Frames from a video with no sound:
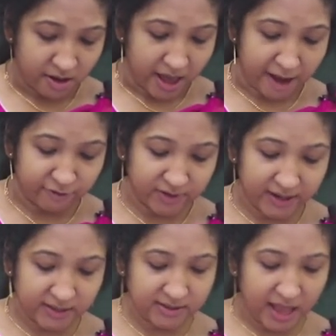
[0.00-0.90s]
after
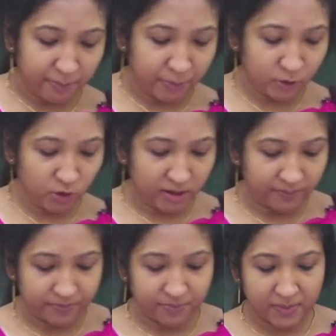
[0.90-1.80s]
it is approved,
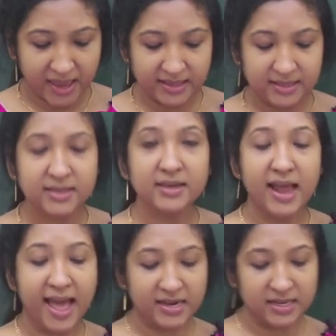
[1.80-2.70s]

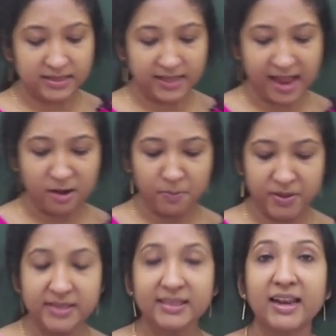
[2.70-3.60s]
mason and his
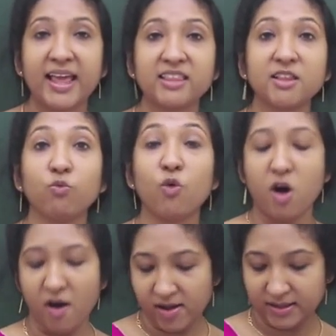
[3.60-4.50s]
helpers lay the
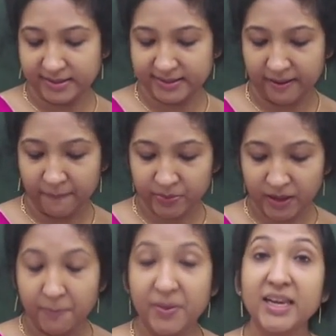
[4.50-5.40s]
walls,
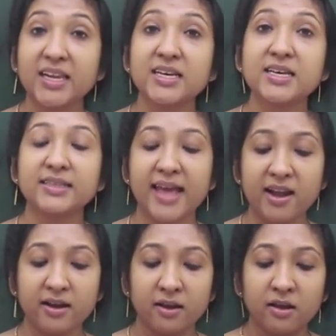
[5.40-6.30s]
pillars
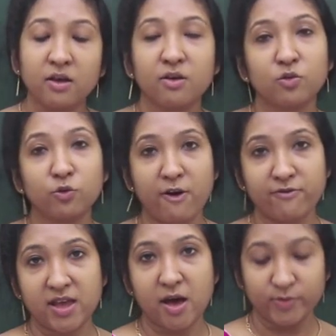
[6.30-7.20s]
and roof
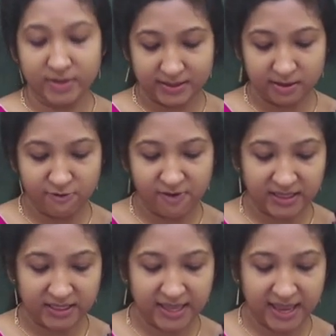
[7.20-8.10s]
of the house. So
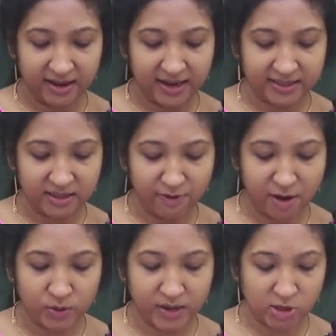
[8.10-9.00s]
first they lay the
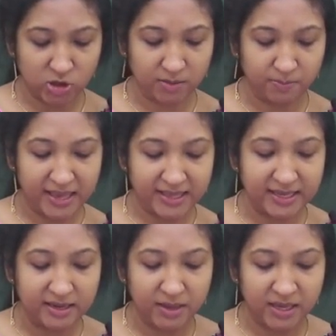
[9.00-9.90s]
foundation.
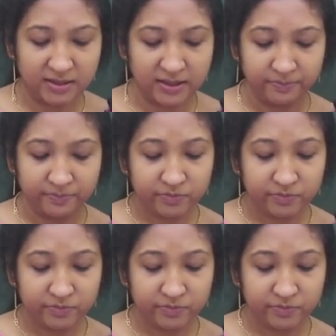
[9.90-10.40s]
Mason means